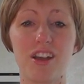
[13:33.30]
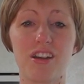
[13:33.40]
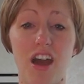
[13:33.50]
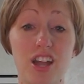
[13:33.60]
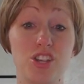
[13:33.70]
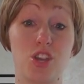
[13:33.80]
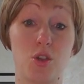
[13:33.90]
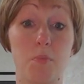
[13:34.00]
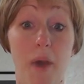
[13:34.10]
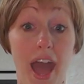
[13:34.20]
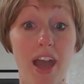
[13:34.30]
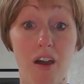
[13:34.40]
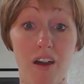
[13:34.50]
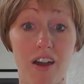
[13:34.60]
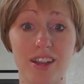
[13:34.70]
God knew my
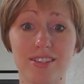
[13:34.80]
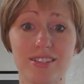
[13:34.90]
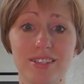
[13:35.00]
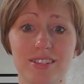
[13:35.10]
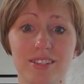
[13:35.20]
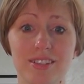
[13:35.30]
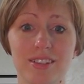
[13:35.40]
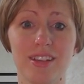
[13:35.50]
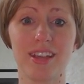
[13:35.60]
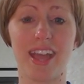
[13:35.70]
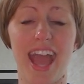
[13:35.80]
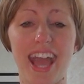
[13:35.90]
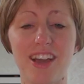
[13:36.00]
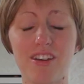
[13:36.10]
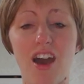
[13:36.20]
heart,
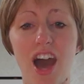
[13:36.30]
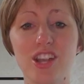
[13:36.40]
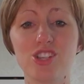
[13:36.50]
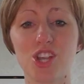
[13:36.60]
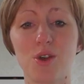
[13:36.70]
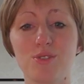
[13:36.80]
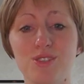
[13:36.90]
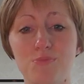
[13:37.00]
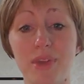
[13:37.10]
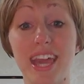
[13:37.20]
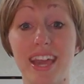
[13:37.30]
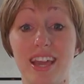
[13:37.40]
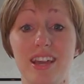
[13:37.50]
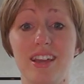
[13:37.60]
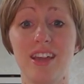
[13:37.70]
and God chose me
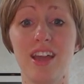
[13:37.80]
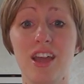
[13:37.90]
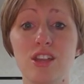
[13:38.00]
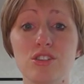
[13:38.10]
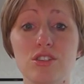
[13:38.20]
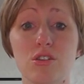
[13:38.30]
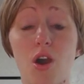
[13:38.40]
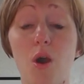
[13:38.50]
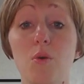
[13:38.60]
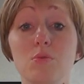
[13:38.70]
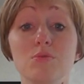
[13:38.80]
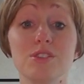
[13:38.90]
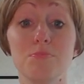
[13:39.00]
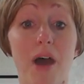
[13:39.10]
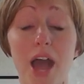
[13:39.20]
to go
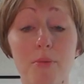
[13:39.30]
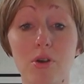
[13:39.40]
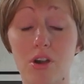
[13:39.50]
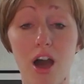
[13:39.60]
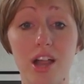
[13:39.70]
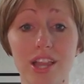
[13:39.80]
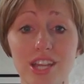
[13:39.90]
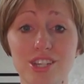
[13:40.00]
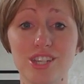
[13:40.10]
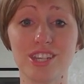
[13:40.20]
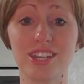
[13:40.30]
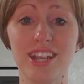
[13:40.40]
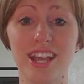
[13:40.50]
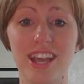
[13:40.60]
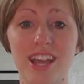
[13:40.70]
to Bible college
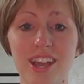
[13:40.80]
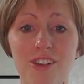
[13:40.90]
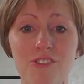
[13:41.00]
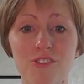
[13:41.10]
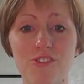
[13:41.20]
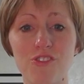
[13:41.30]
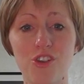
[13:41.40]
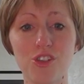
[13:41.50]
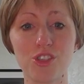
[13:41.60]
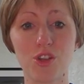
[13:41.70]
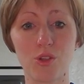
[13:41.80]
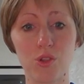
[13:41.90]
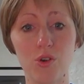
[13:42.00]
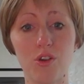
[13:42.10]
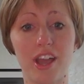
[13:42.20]
for the
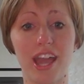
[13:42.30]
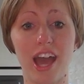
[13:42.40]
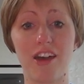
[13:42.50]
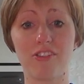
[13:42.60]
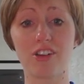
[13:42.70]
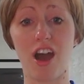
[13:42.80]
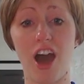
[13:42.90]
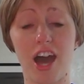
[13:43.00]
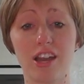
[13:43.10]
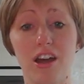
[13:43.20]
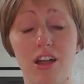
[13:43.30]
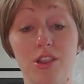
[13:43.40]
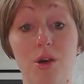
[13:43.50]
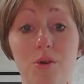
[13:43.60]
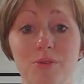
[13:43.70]
glory of God
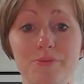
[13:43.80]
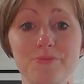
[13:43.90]
alone.